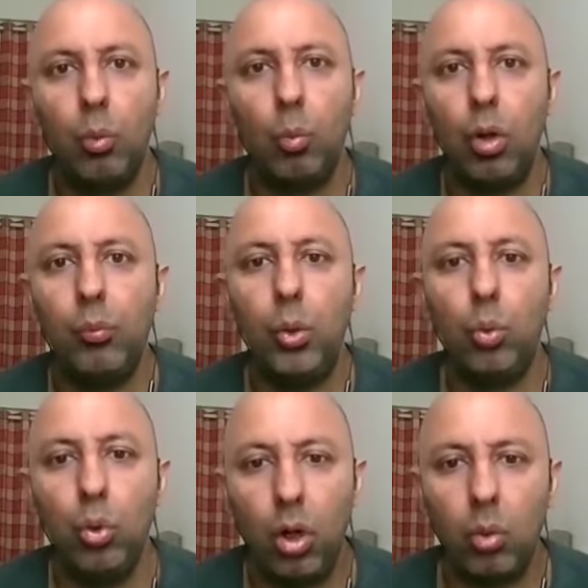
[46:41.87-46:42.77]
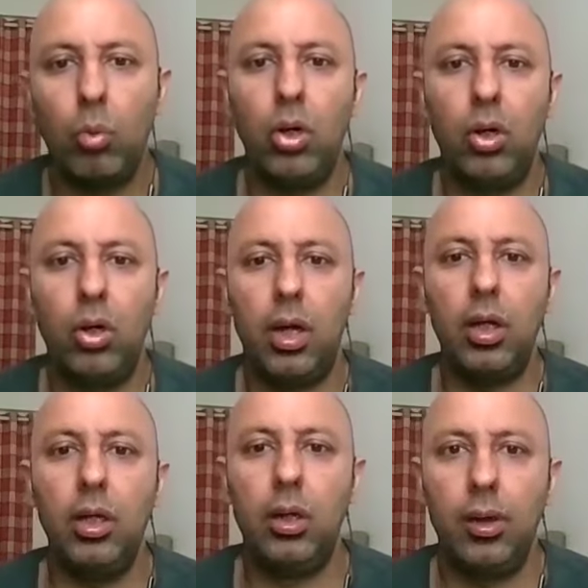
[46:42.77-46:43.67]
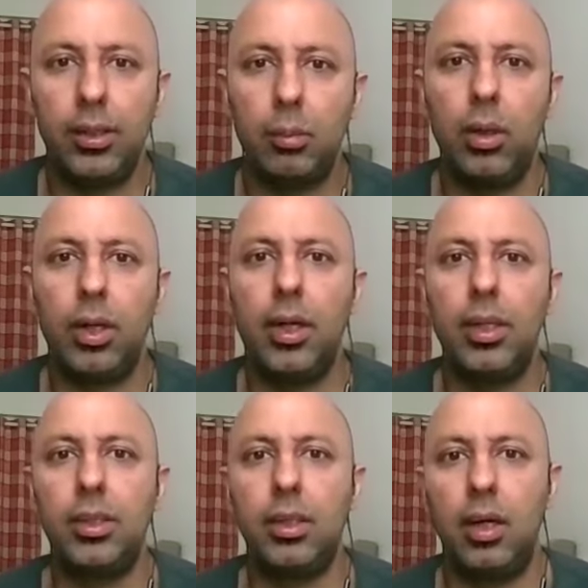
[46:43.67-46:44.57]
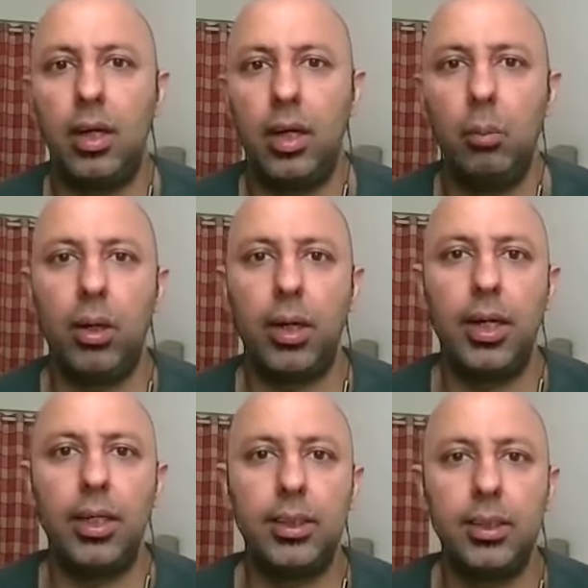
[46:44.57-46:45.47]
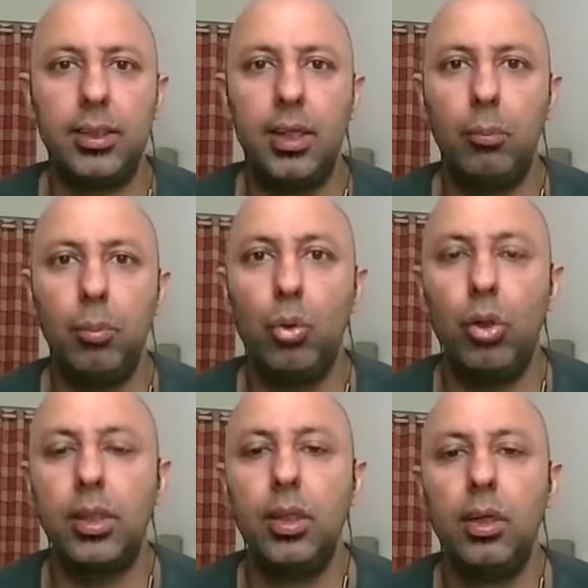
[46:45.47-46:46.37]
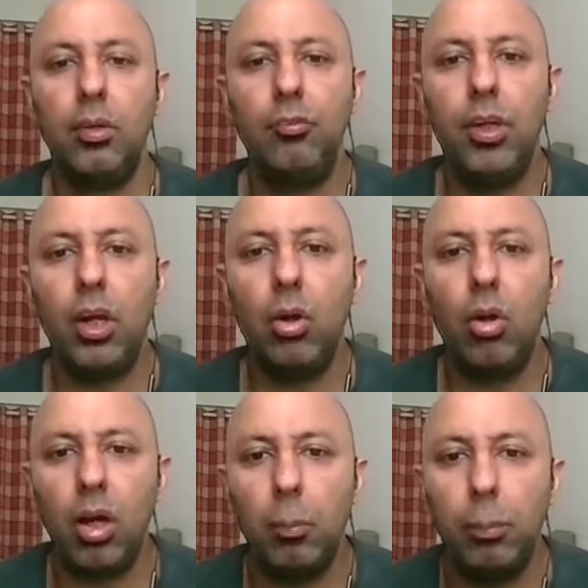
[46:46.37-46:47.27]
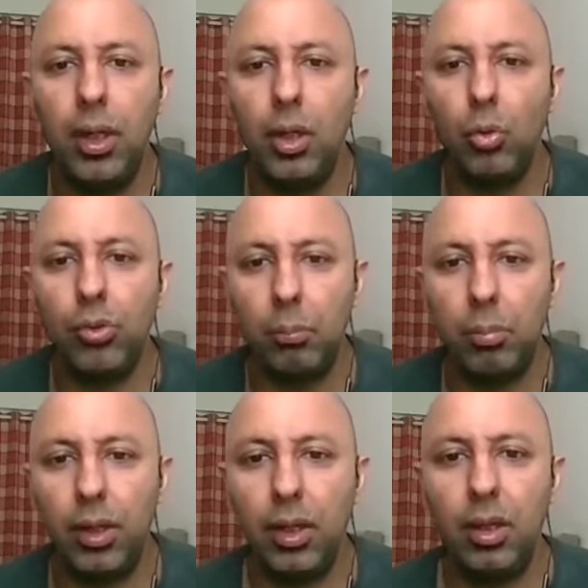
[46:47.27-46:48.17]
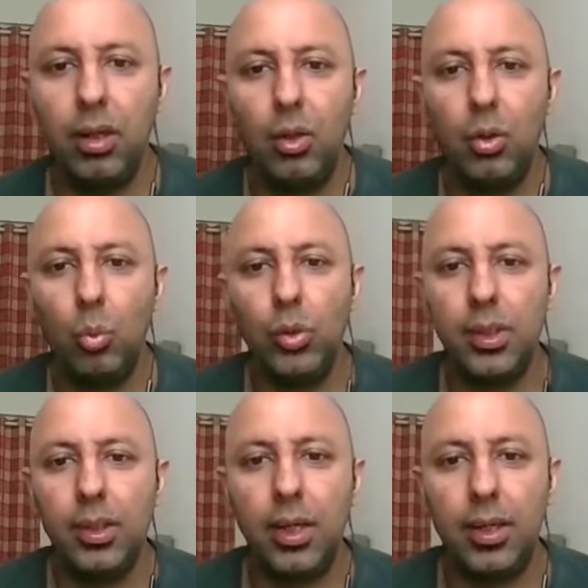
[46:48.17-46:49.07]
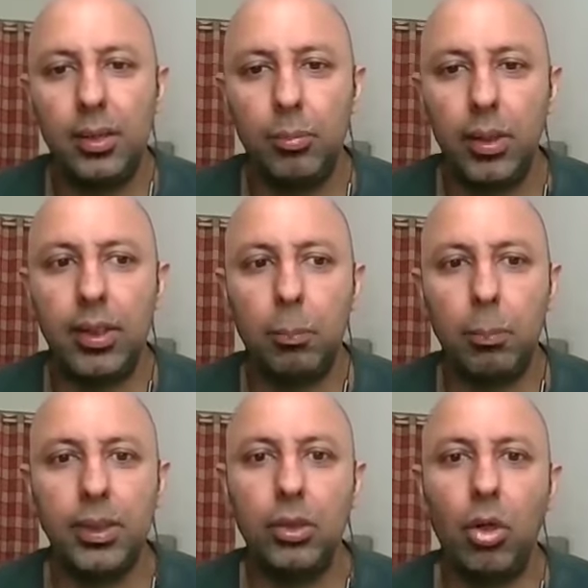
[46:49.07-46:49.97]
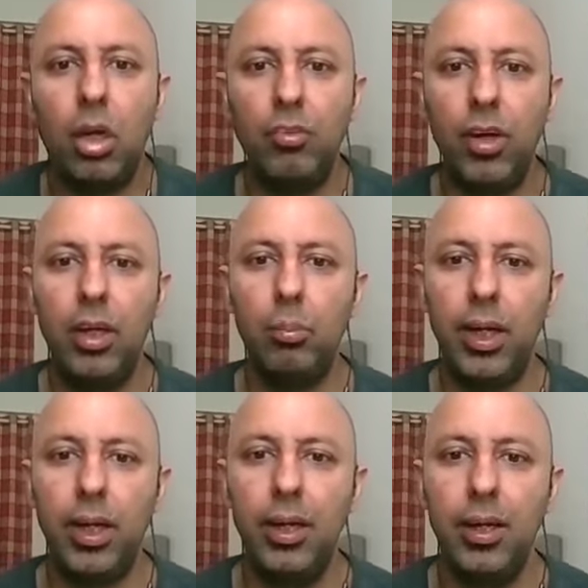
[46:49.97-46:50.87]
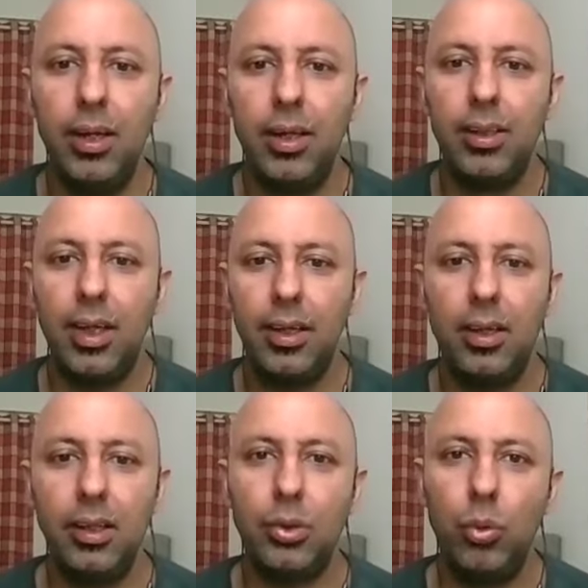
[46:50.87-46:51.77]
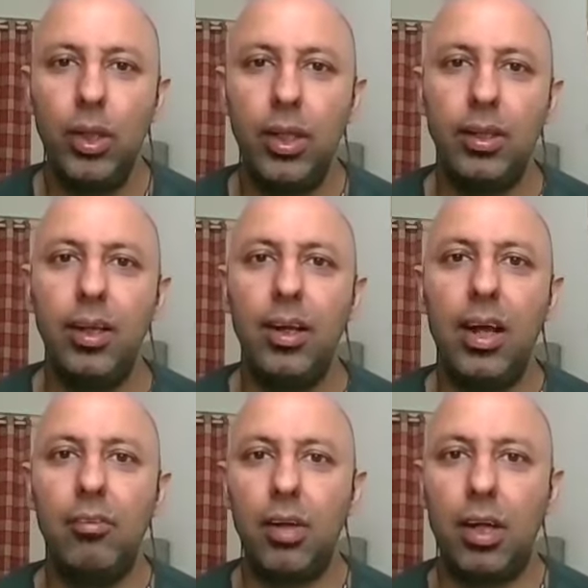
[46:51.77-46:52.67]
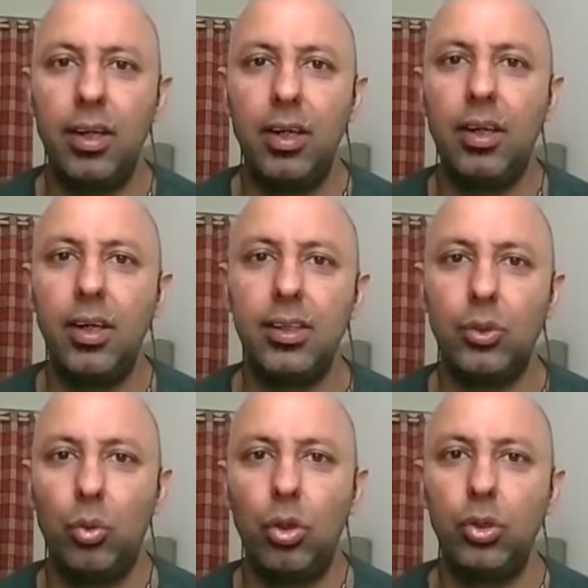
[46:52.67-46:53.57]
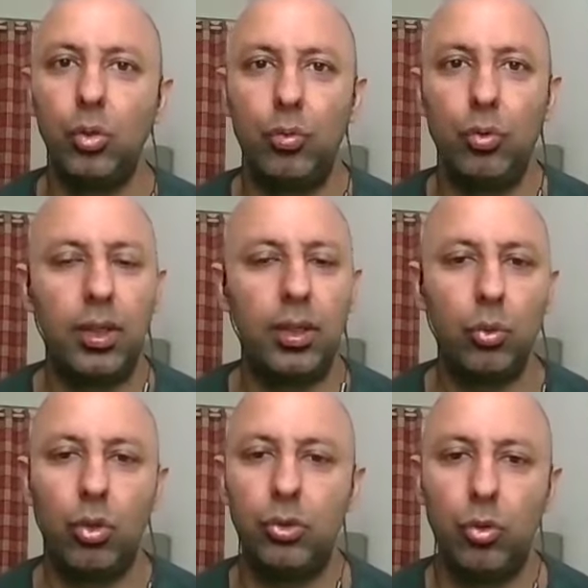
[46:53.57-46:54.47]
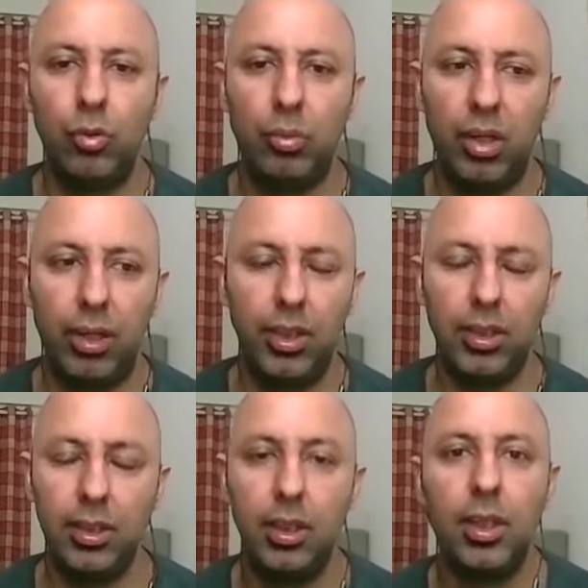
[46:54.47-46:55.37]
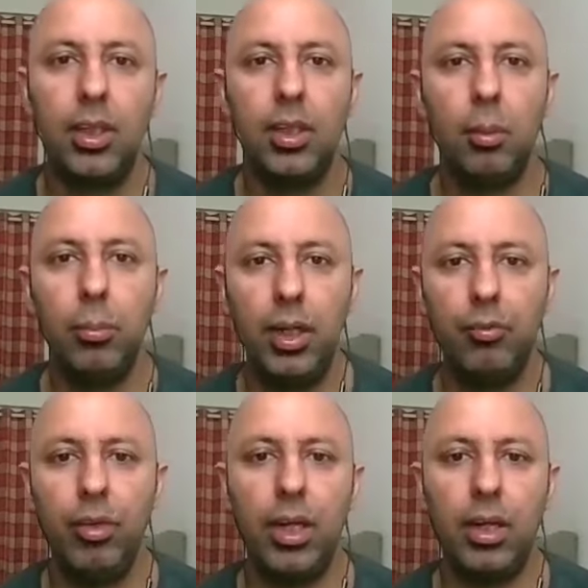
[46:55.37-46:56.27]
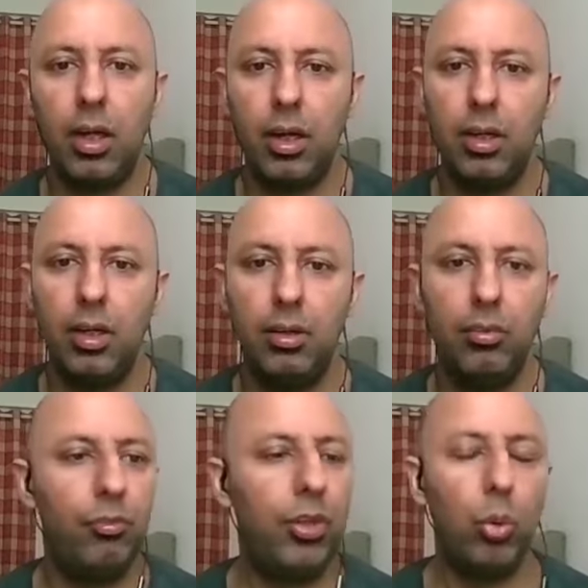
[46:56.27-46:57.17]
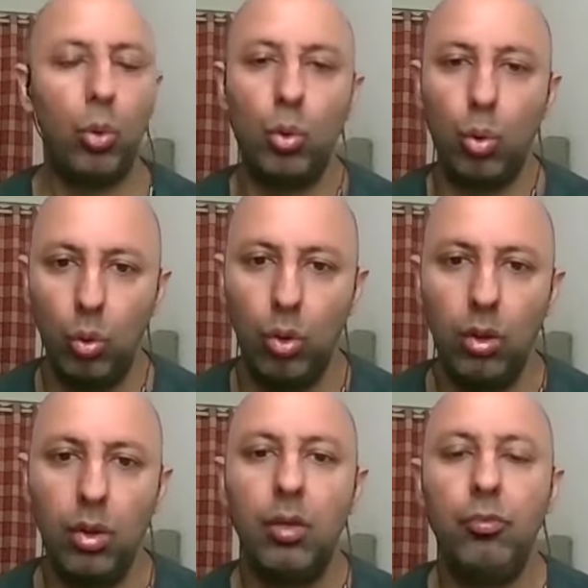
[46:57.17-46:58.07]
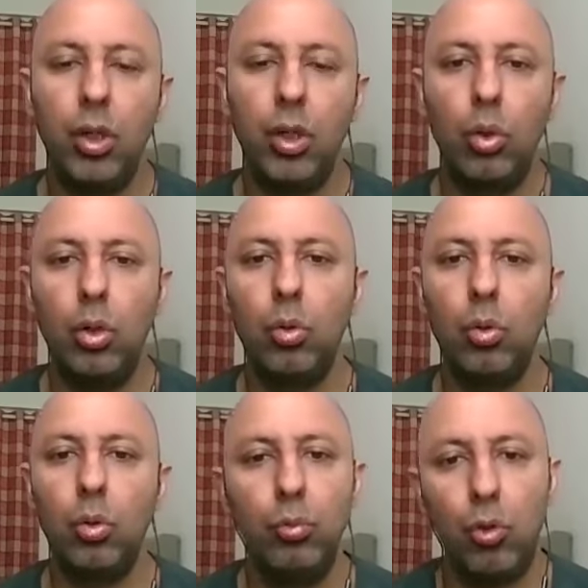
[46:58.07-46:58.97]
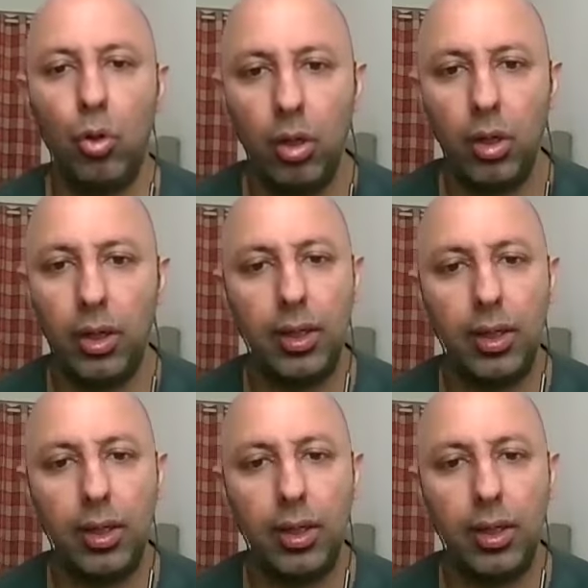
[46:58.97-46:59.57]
What we do not want are interest buckets, targeting buckets, this, that, because we are not appealing to somebody who is in that interest bucket. That person is not defined by that interest today. They'll have other interests, so on, so forth, and so on, so forth behaviors. The minute we get targeted, we don't grow. We are going to remove all targeting.